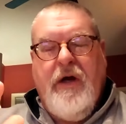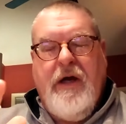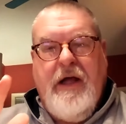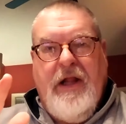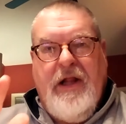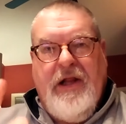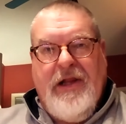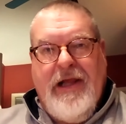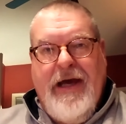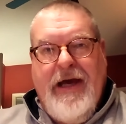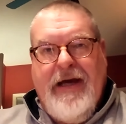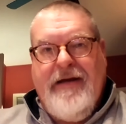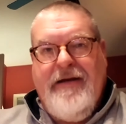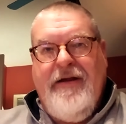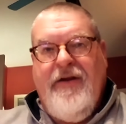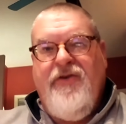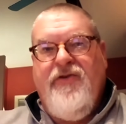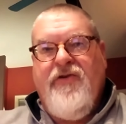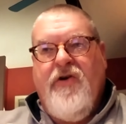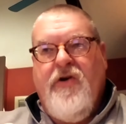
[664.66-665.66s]
to collect
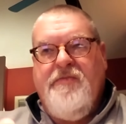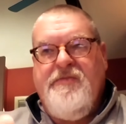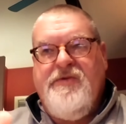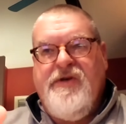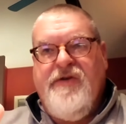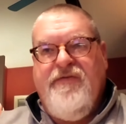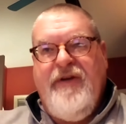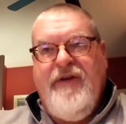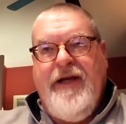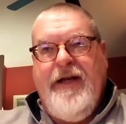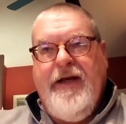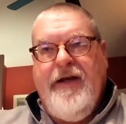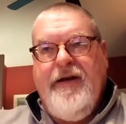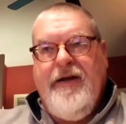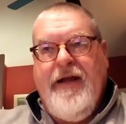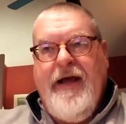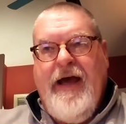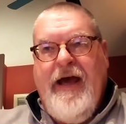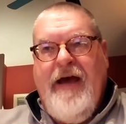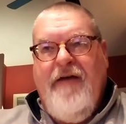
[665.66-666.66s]
in terms of needing
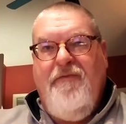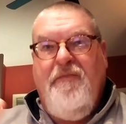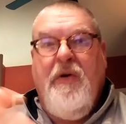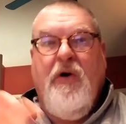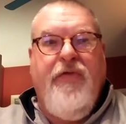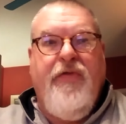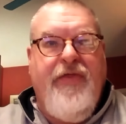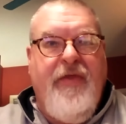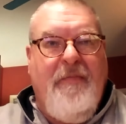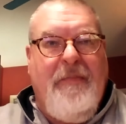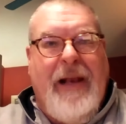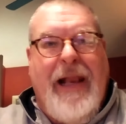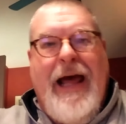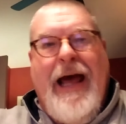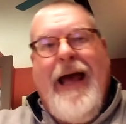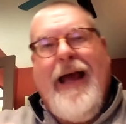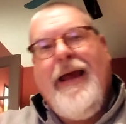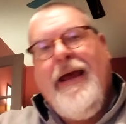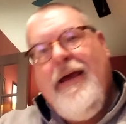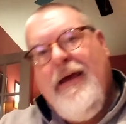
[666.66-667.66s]
to have both the
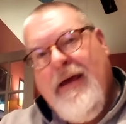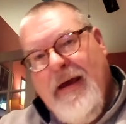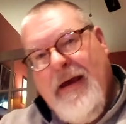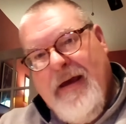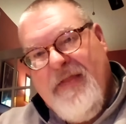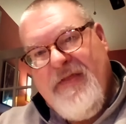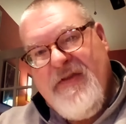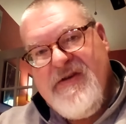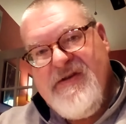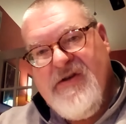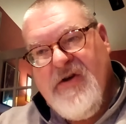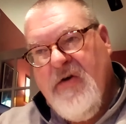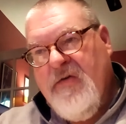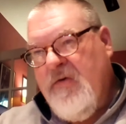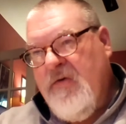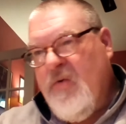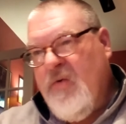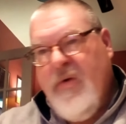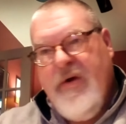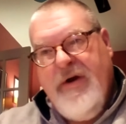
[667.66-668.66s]
black and the silver
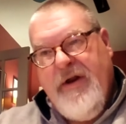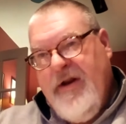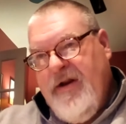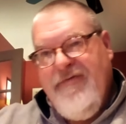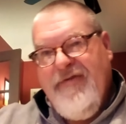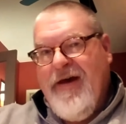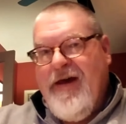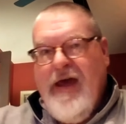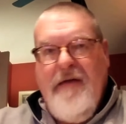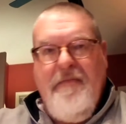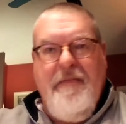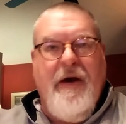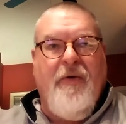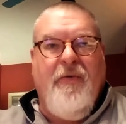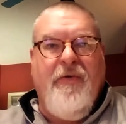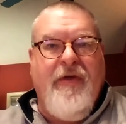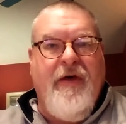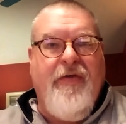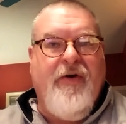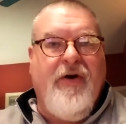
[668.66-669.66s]
one, and if they came out
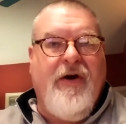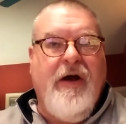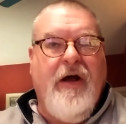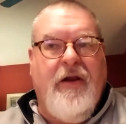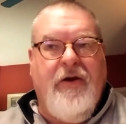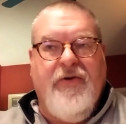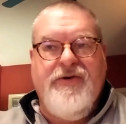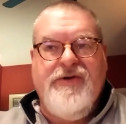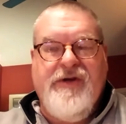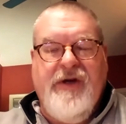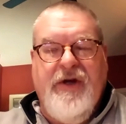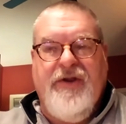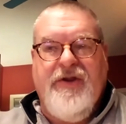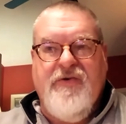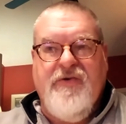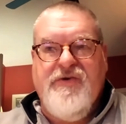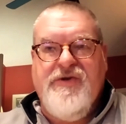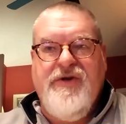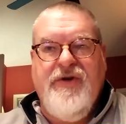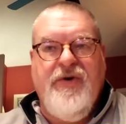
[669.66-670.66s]
with other colors, get
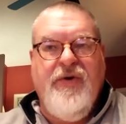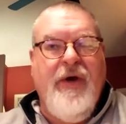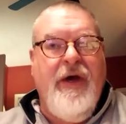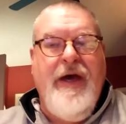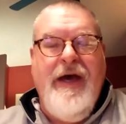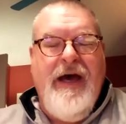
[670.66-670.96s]
those too.